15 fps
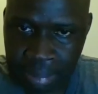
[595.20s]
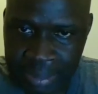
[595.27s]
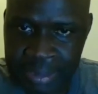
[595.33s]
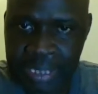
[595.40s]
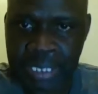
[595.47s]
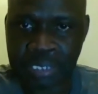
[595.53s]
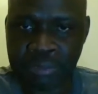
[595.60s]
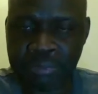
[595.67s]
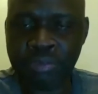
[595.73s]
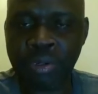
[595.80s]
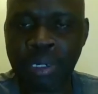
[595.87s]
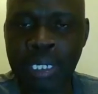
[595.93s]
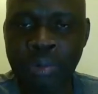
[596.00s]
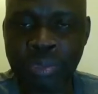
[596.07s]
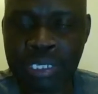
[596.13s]
But if
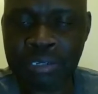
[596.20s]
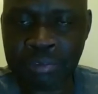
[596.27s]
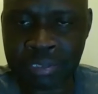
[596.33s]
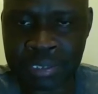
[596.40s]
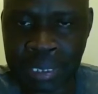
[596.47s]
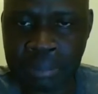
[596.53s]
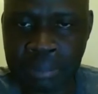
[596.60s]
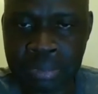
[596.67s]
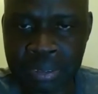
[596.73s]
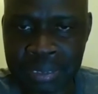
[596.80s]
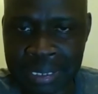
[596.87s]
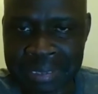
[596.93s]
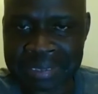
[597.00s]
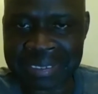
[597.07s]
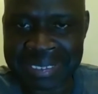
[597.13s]
you are looking for
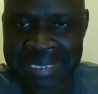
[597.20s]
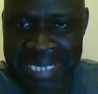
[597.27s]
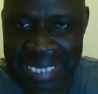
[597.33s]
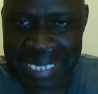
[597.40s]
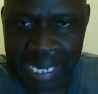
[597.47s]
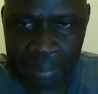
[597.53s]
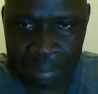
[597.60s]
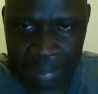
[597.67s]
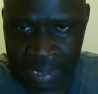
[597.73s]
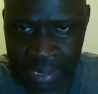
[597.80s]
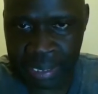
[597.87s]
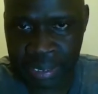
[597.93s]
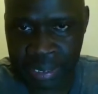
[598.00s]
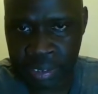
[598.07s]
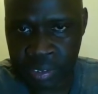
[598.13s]
something that is
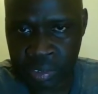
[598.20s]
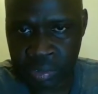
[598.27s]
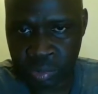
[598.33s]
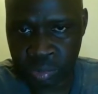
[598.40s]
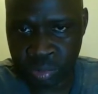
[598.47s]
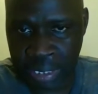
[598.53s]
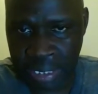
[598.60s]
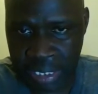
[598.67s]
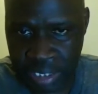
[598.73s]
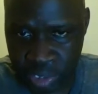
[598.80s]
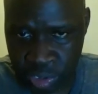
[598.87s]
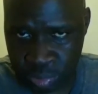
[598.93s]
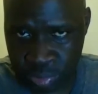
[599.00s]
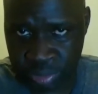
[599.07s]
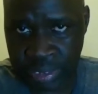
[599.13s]
tailor-made to the
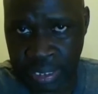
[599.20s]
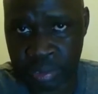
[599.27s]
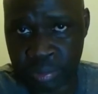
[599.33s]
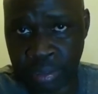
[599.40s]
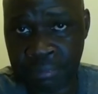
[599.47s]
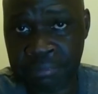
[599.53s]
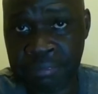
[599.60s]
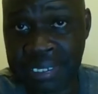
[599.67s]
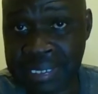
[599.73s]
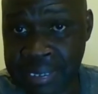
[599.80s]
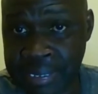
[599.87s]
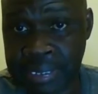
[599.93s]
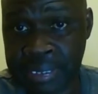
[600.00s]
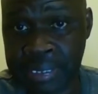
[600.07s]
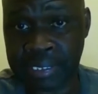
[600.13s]
issues that you are
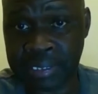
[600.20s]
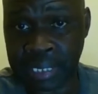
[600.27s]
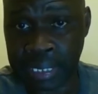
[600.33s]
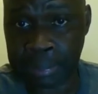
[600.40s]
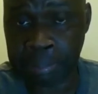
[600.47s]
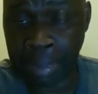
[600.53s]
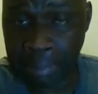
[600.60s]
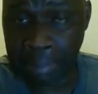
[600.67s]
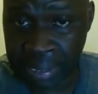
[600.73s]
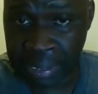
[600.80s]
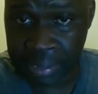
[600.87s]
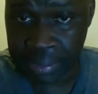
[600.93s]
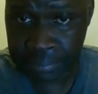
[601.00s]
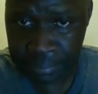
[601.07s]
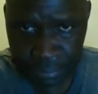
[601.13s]
facing as a
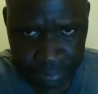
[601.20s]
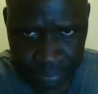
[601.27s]
republic,